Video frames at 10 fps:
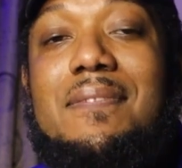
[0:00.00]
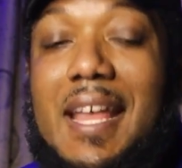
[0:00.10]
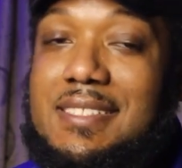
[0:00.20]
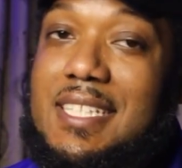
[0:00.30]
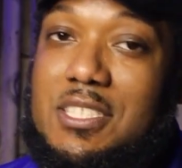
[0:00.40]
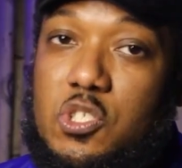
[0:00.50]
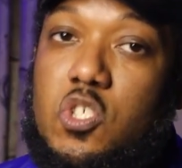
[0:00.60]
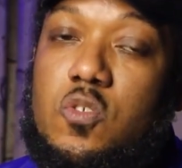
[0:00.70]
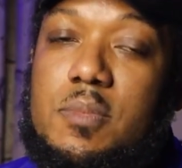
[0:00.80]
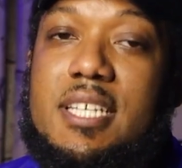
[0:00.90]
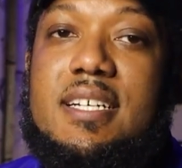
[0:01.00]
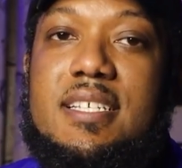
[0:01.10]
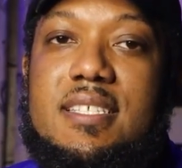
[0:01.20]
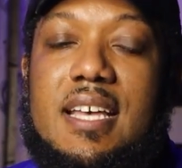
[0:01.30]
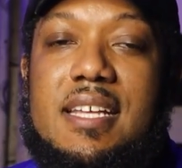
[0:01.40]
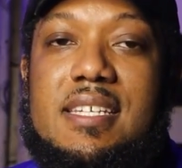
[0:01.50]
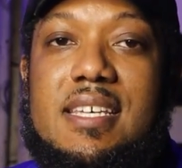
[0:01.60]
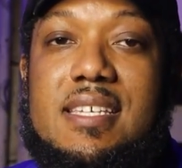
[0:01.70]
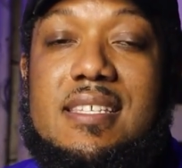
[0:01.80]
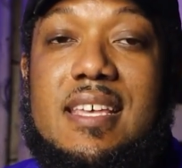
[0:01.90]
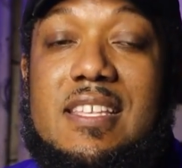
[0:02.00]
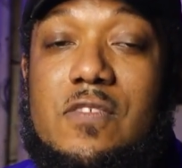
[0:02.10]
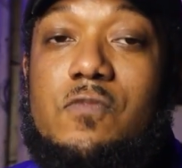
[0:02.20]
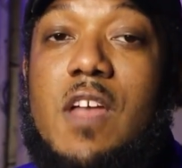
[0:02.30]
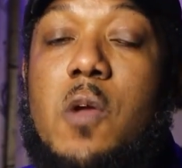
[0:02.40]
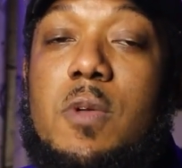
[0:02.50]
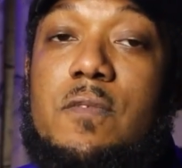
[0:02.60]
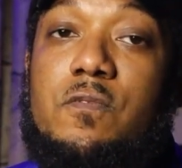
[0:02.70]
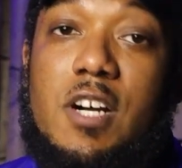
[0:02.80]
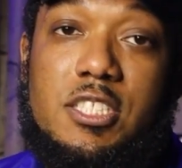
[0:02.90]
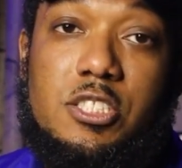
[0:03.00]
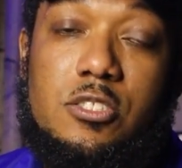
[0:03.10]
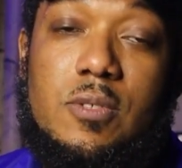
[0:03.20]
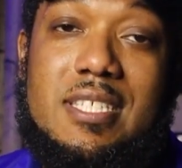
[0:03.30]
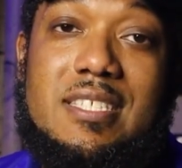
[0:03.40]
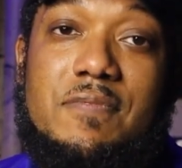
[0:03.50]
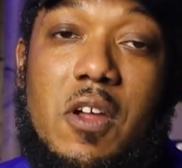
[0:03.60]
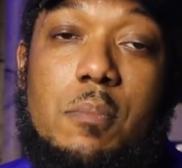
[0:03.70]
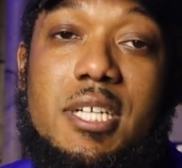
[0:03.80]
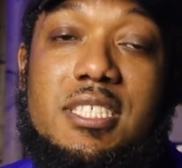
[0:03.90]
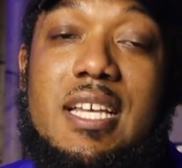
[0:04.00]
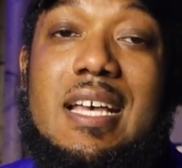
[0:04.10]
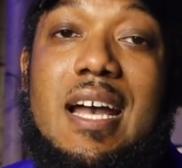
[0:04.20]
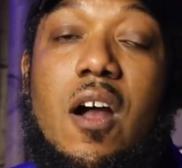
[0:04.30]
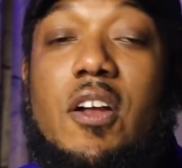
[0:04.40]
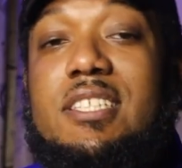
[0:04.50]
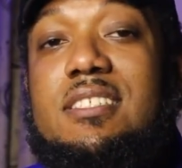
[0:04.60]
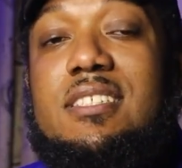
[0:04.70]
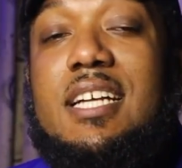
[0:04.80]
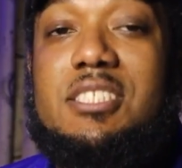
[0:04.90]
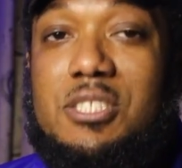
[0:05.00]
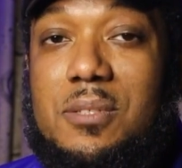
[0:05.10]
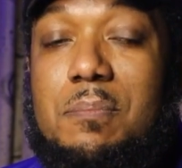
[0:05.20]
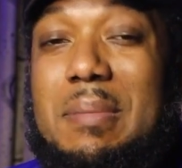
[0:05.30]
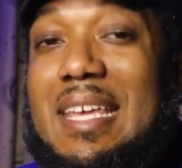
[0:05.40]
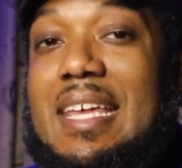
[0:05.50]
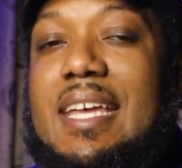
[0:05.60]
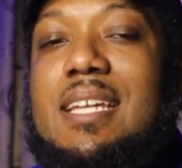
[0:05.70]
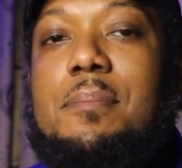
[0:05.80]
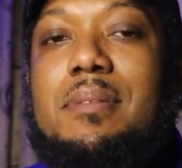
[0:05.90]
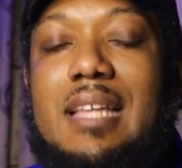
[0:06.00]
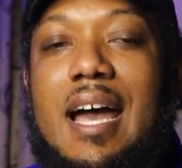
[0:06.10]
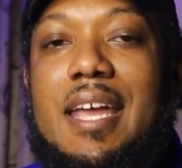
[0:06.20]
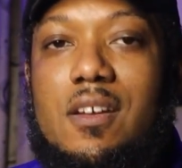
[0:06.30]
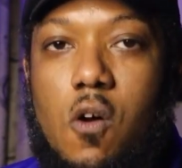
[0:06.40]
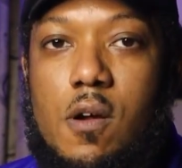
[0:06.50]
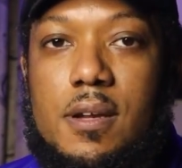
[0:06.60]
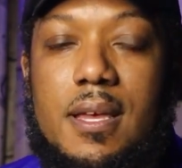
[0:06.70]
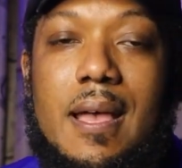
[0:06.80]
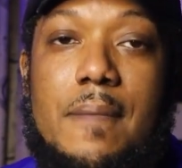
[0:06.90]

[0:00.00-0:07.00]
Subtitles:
That's not true, because the idea is it's very functional. It's very much architecture being an applied art.